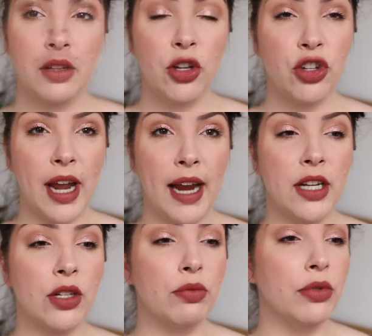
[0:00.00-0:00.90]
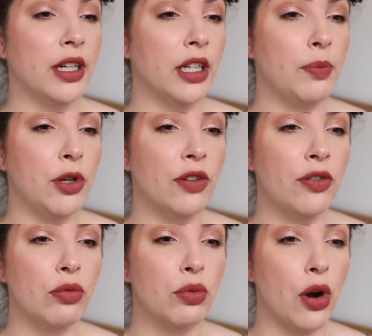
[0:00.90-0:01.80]
The shade is a really
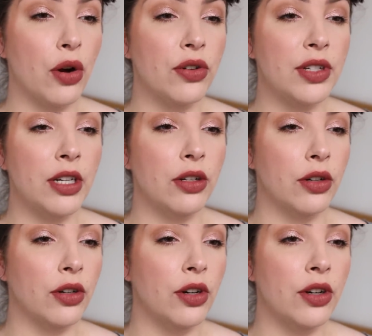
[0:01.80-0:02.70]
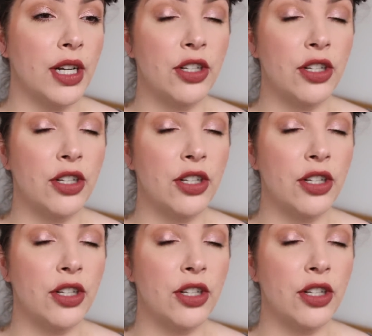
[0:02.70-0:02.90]
beautiful rosy nude.